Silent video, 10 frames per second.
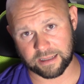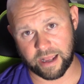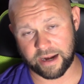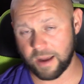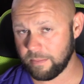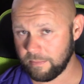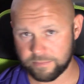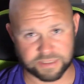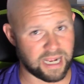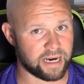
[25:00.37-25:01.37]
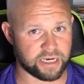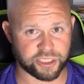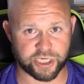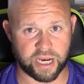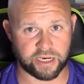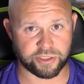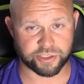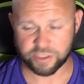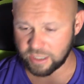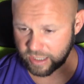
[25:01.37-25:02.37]
lineup, it's not going to
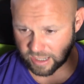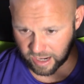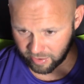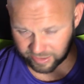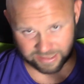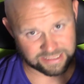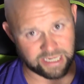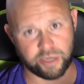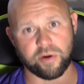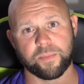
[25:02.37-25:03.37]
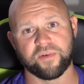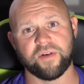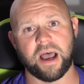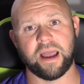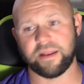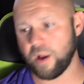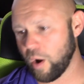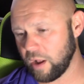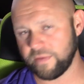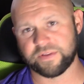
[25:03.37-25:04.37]
change. I'll continue to provide
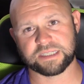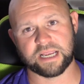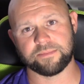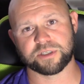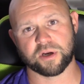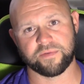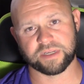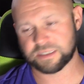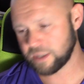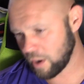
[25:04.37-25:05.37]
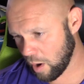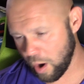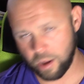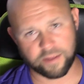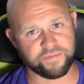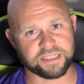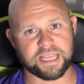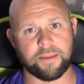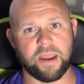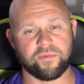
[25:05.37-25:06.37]
all of the same service, all of the
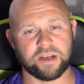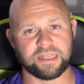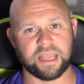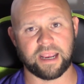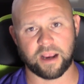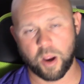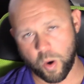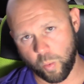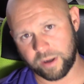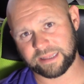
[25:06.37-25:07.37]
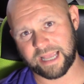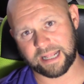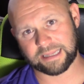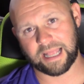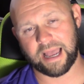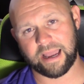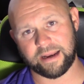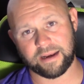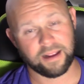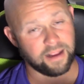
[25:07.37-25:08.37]
same everything with that
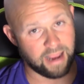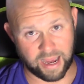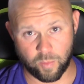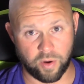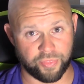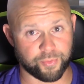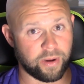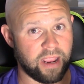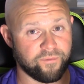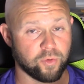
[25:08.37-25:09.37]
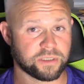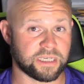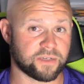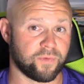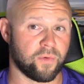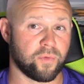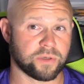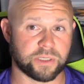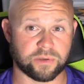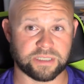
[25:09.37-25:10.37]
line,
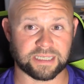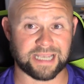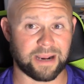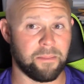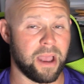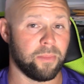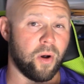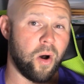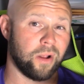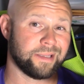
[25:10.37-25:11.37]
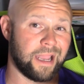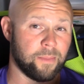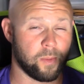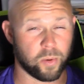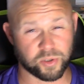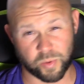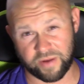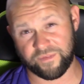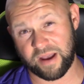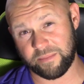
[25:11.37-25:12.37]
813-846-4406. I can babble all day, but we're
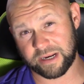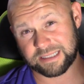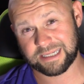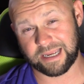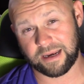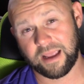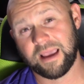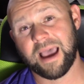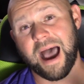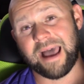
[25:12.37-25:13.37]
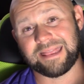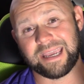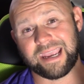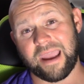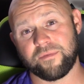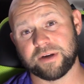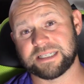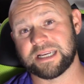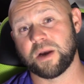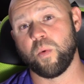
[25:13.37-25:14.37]
25 minutes in. I thank every
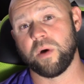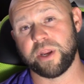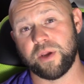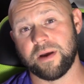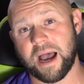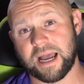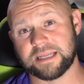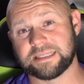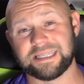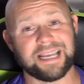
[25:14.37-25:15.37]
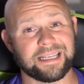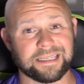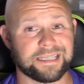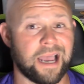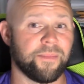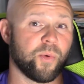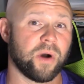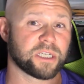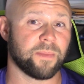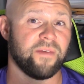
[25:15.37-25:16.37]
single one of you guys that take the time to
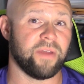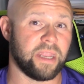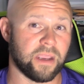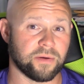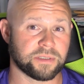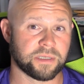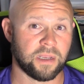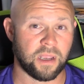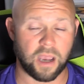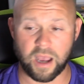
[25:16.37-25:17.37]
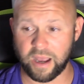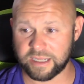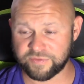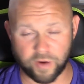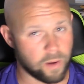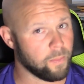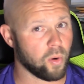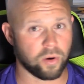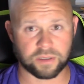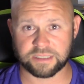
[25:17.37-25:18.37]
watch my videos. It's very
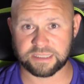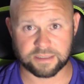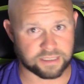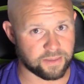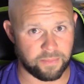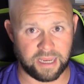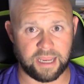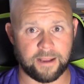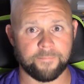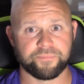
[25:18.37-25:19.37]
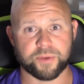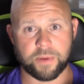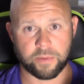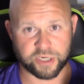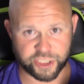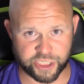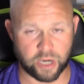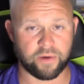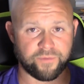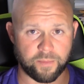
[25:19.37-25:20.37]
important to me to be able to
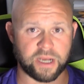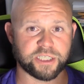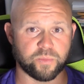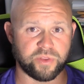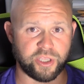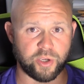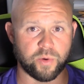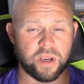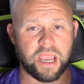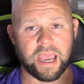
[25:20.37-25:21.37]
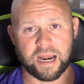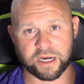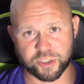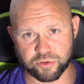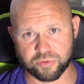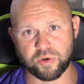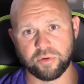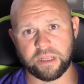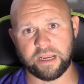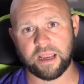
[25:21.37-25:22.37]
share information with you, and I
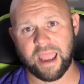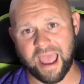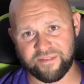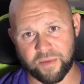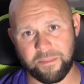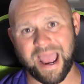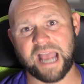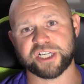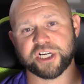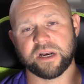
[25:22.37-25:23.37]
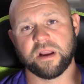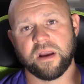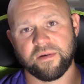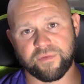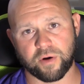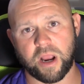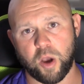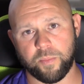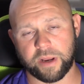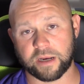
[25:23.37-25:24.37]
truly have a passion for
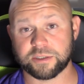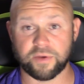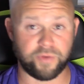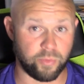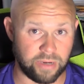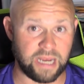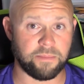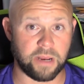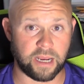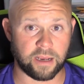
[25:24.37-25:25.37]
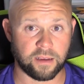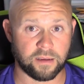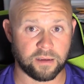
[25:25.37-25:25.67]
helping. So if you need me,